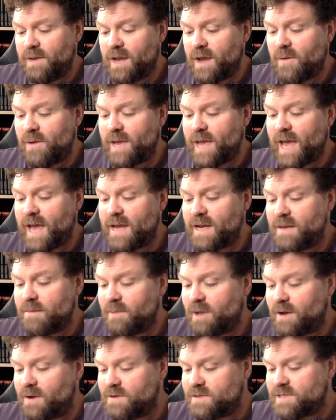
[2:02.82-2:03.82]
go again,
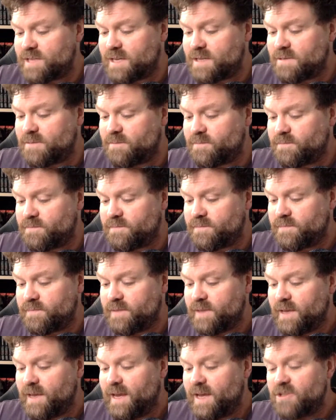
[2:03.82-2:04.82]
Marlowe said.
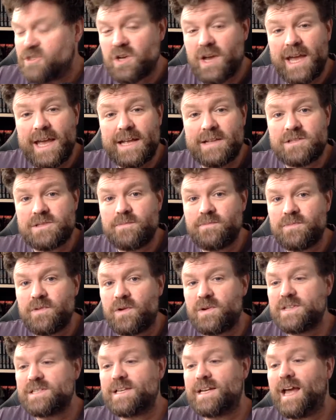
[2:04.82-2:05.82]
He took a hit
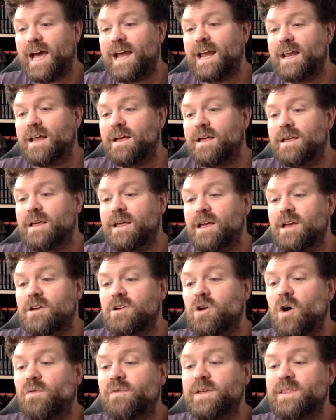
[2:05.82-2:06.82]
on his inhaler,
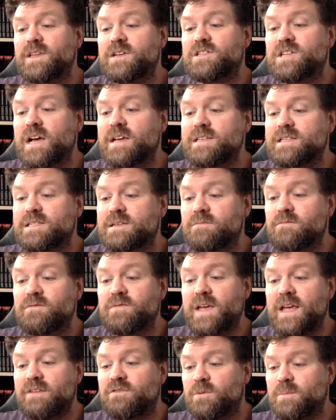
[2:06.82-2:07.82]
coughing the dust and
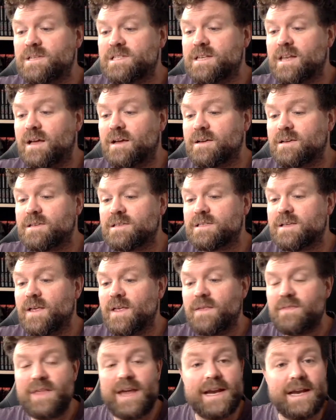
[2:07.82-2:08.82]
fear from his lungs.
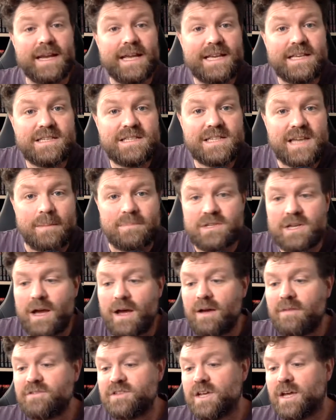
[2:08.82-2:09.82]
Then he stepped
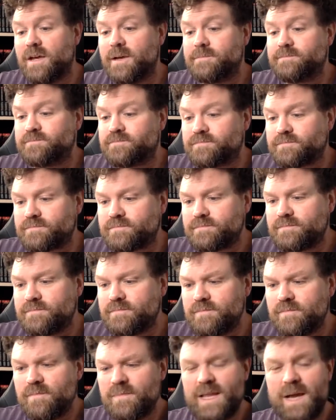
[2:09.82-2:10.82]
after her.
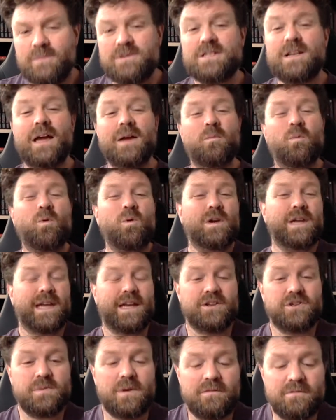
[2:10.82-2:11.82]
It was like walking
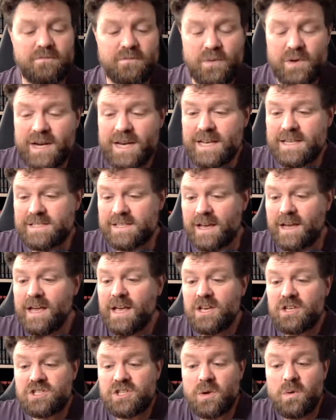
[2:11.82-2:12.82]
into a freezer,
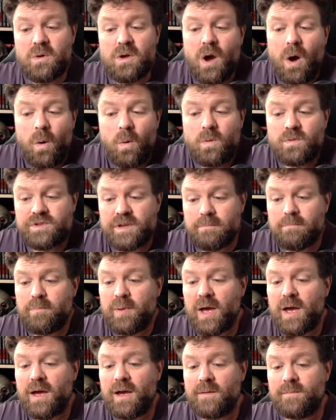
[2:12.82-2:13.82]
so cold it
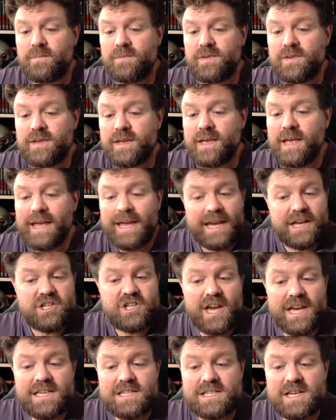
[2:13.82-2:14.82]
burned. He
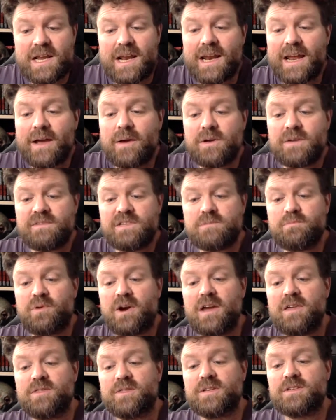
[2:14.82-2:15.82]
chased a cloud of his
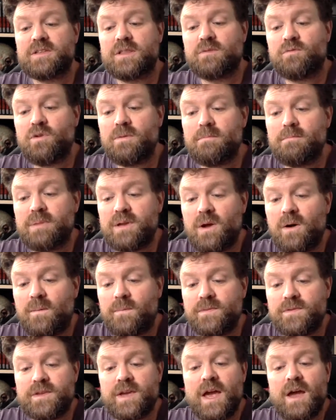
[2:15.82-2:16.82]
breath into the room
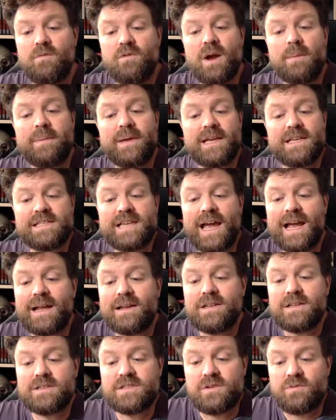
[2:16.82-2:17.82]
beyond, wrapping his
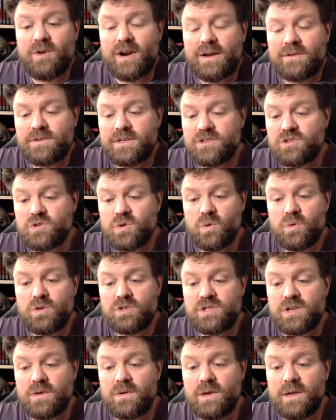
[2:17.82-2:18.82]
hands around his
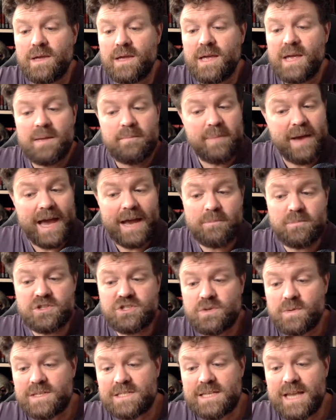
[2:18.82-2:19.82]
torso. Pan was
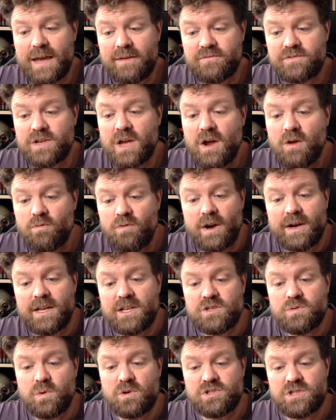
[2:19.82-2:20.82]
to his left, running
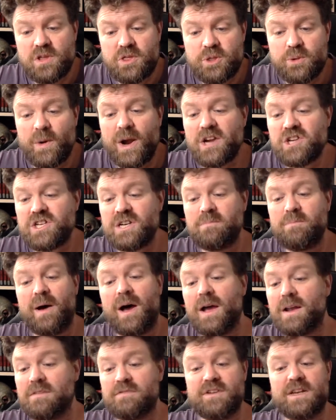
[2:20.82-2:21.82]
towards a thrashing
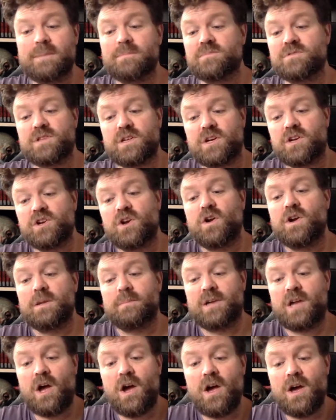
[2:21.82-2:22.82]
pile of limbs that could only
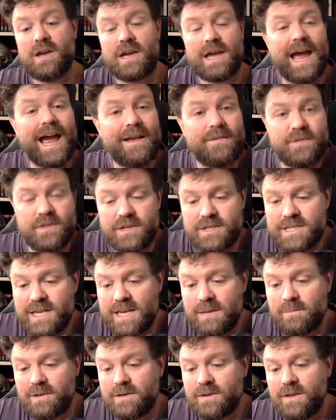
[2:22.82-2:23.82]
be Herc and the
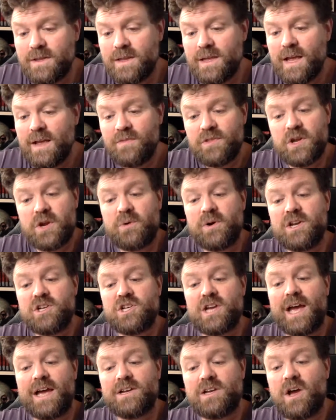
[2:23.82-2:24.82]
demon. The
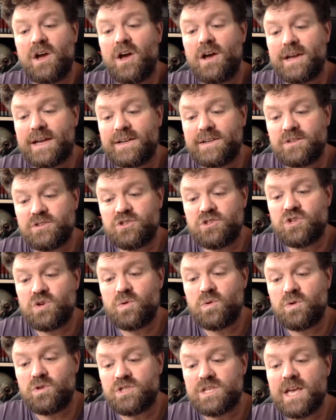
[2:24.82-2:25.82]
creature had Herc in its
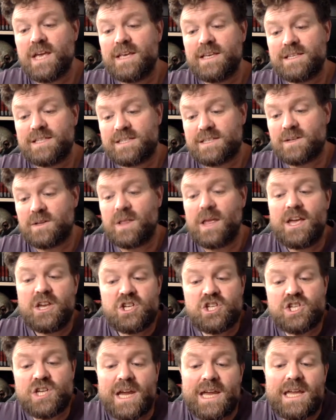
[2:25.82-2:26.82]
jaws, still,
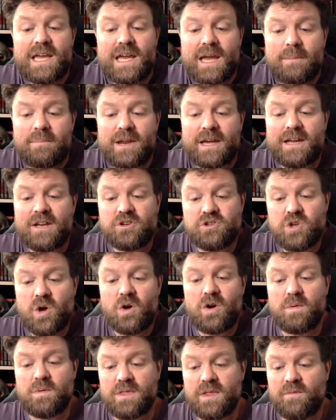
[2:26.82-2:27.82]
shaking him like a
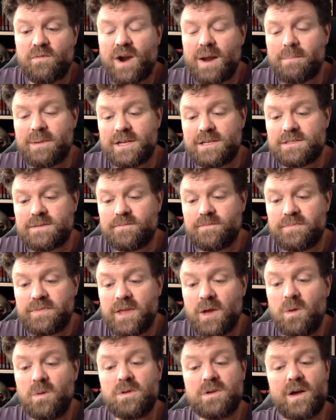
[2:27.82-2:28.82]
dog with a rabbit. The
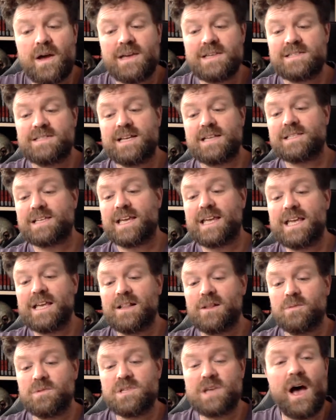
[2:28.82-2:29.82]
old guy's desert
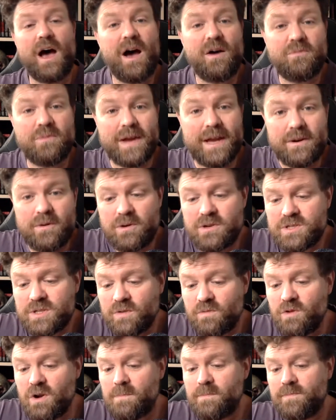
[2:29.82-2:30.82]
eagle was halfway across the
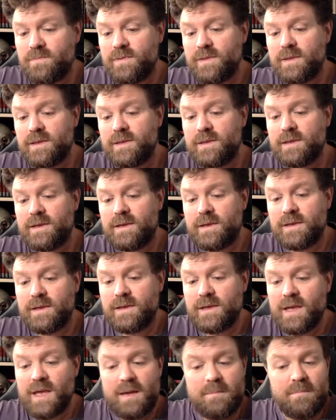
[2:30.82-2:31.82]
room.
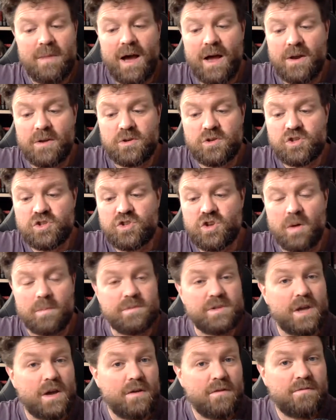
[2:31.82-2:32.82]
Marlowe
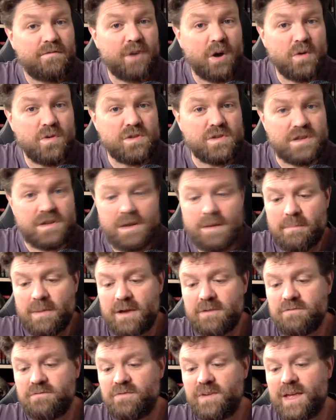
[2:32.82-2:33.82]
stopped, frozen
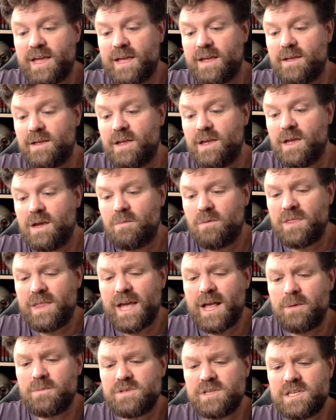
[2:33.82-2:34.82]
by fear. What the
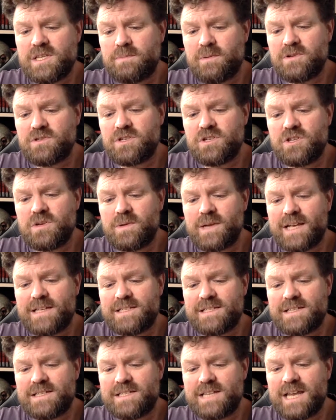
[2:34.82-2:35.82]
hell was he supposed to do
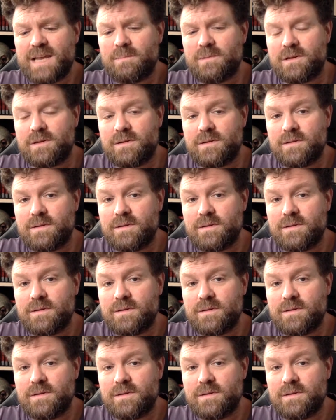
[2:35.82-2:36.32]
against a demon?